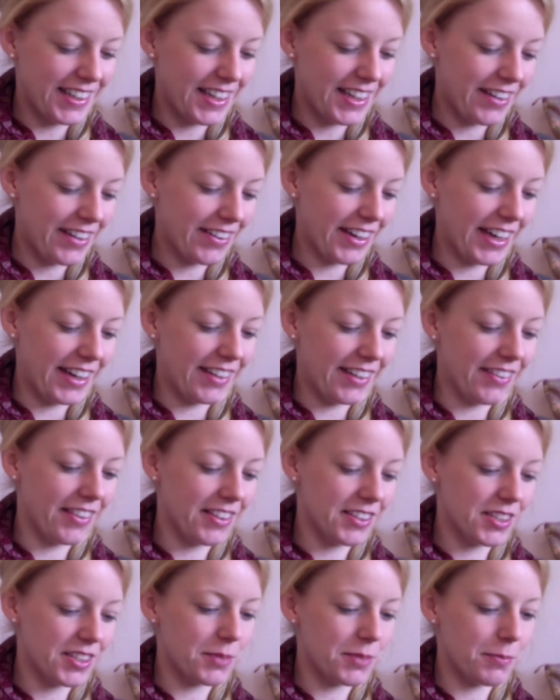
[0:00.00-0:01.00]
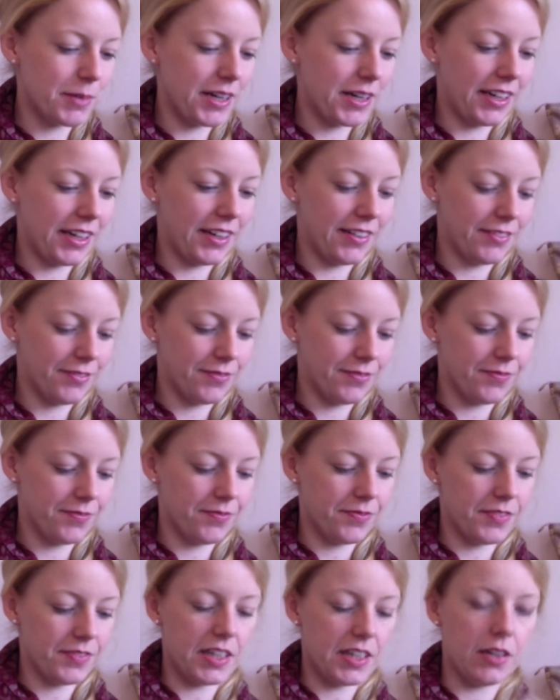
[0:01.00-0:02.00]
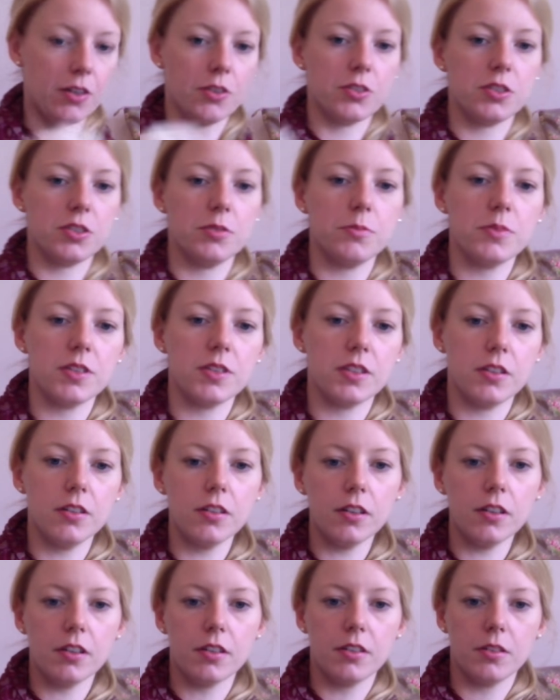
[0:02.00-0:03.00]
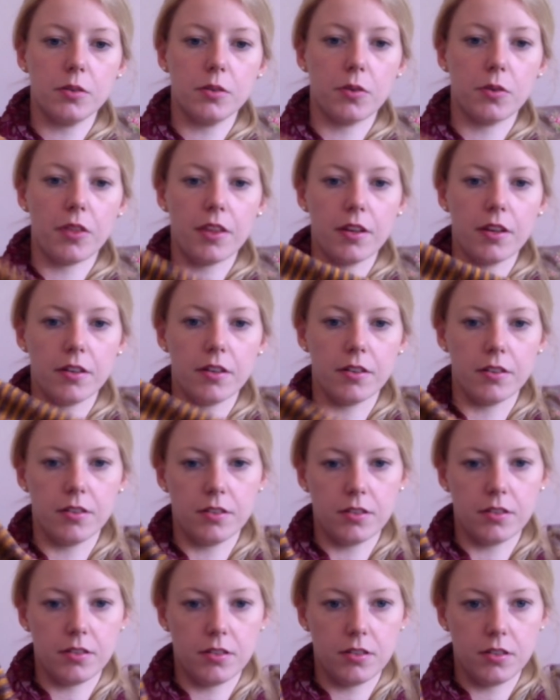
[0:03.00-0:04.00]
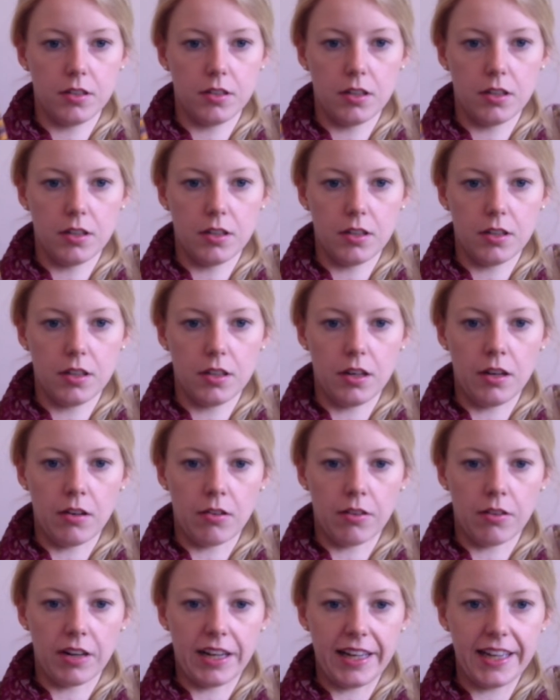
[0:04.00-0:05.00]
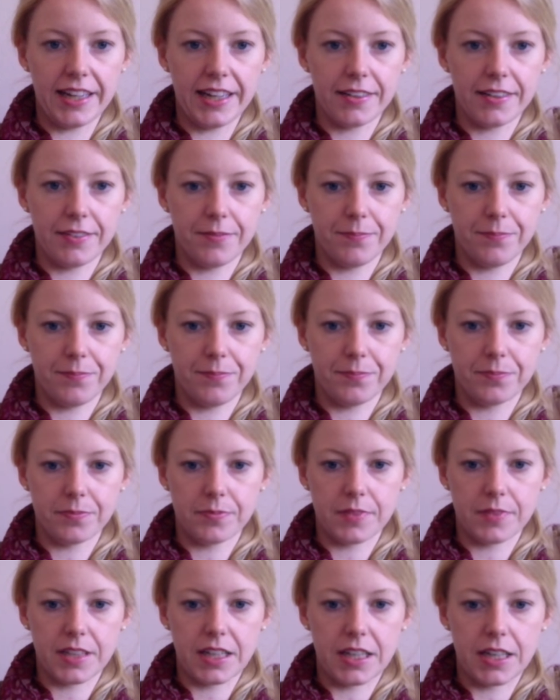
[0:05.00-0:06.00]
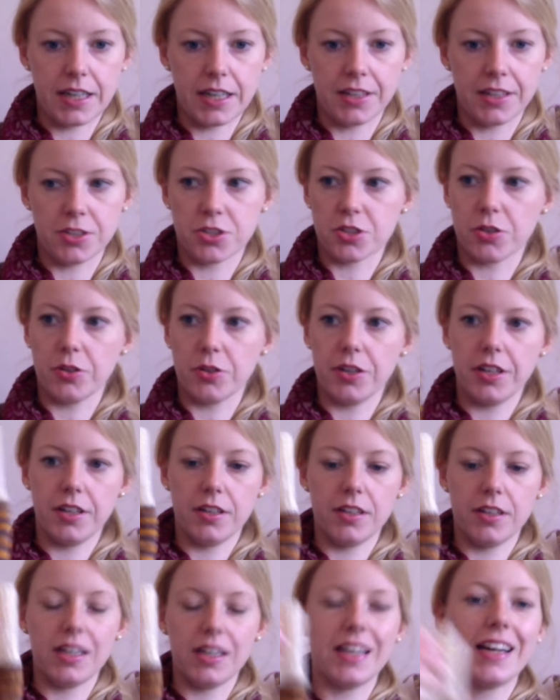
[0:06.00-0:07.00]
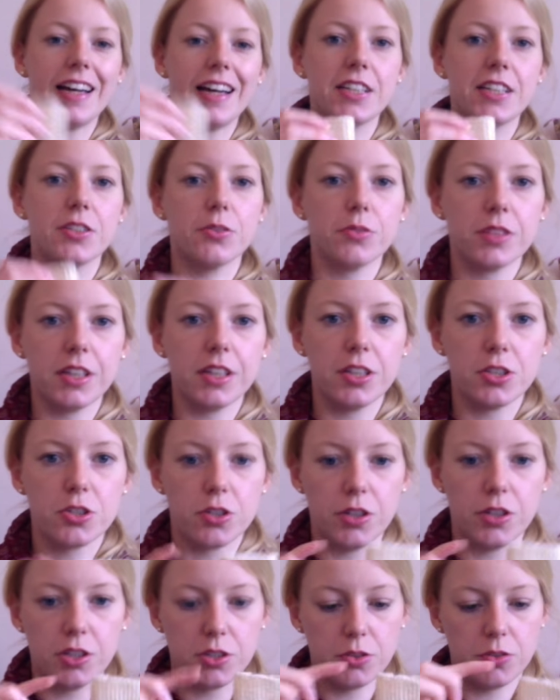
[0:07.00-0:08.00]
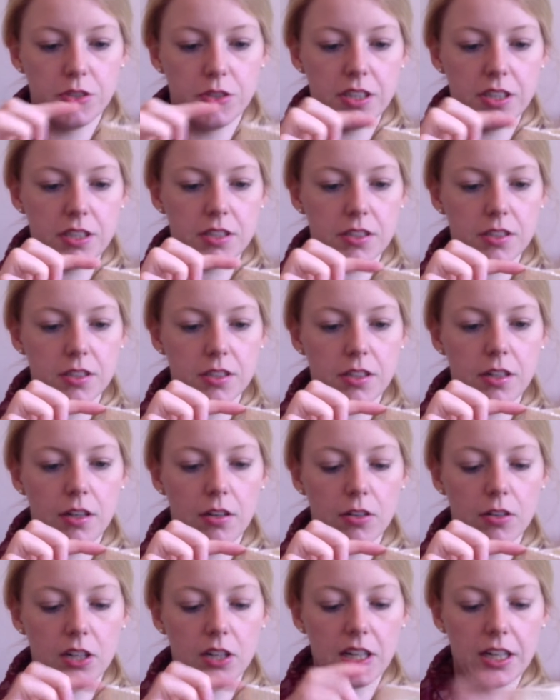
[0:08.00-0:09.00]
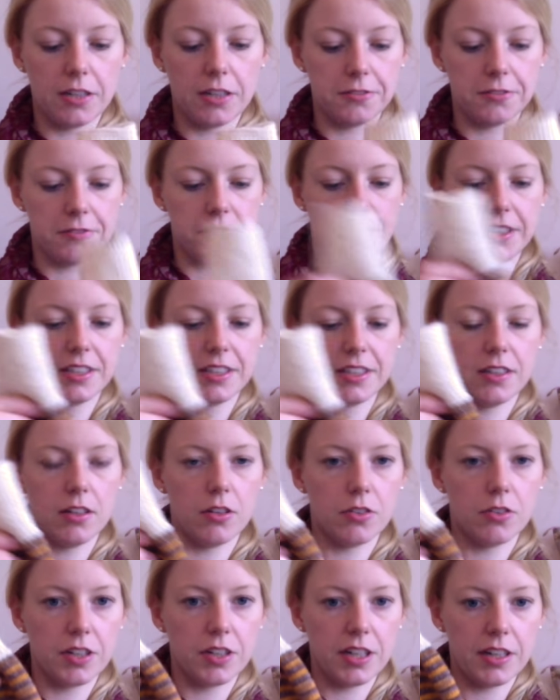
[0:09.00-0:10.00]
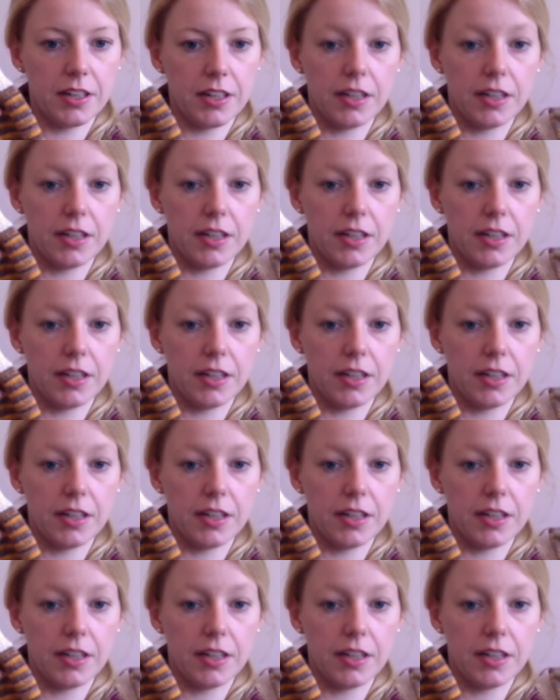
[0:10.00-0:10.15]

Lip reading: Okay, this is my autumn sock with a long leg. I don't enjoy to knit a long cuff and the long